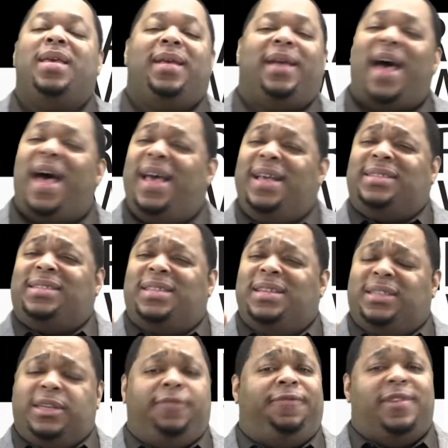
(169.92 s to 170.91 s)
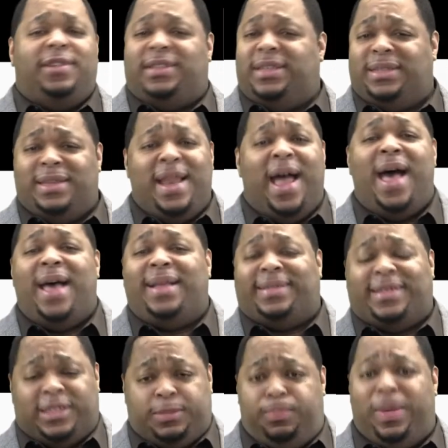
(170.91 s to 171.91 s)
Guys, the difference is not
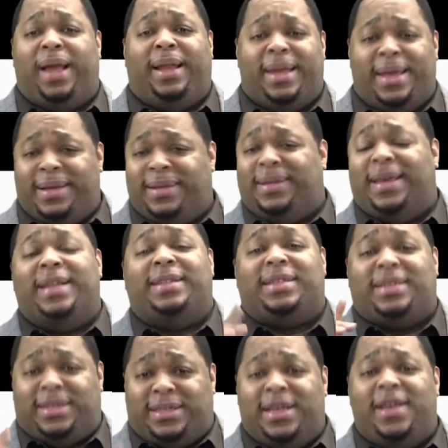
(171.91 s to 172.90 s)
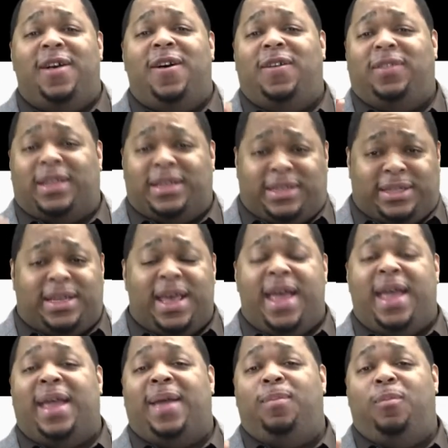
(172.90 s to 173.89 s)
spelling. It's still the
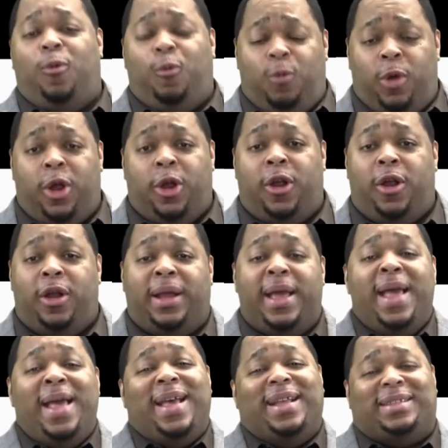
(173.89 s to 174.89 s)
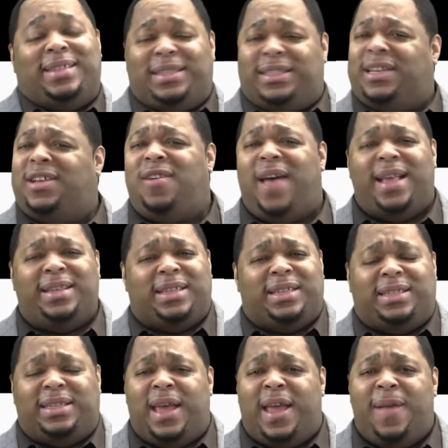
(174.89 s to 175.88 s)
same word, it still has the
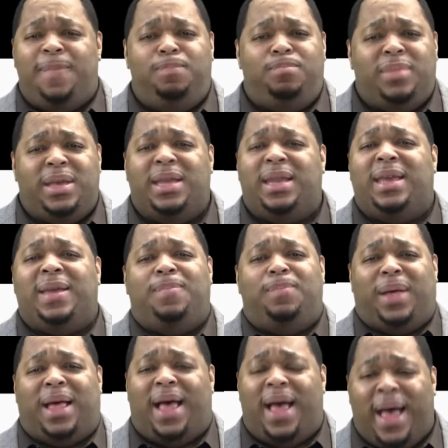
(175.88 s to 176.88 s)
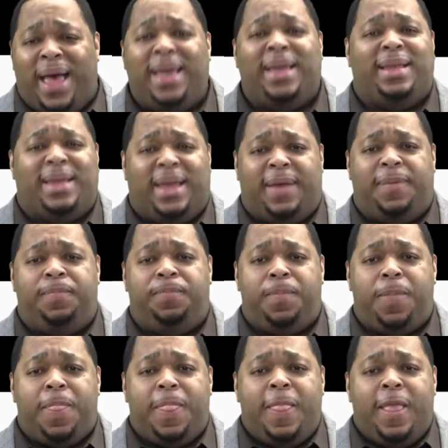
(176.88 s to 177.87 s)
same meaning behind it.
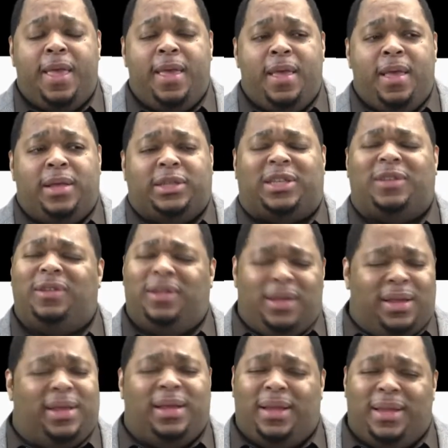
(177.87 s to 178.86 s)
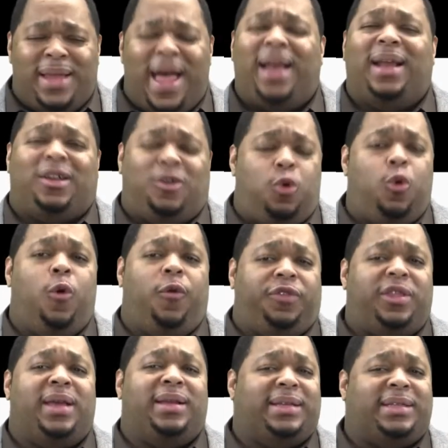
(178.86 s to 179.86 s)
So, not a cool
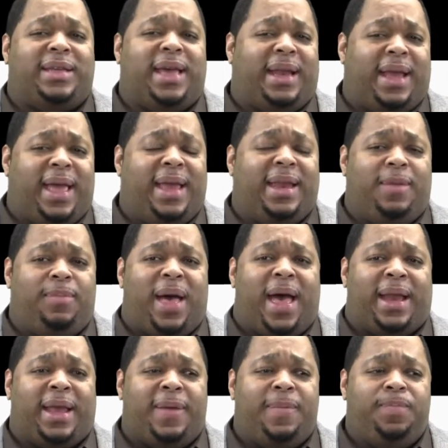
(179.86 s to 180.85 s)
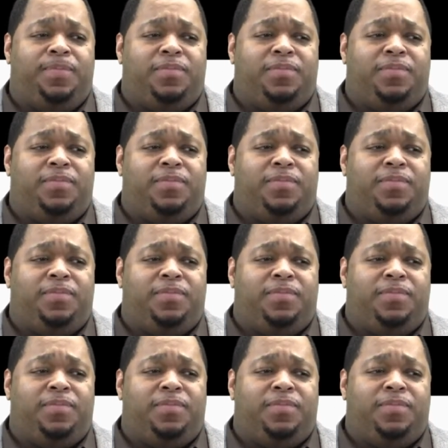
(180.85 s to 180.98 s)
thing to say to anybody.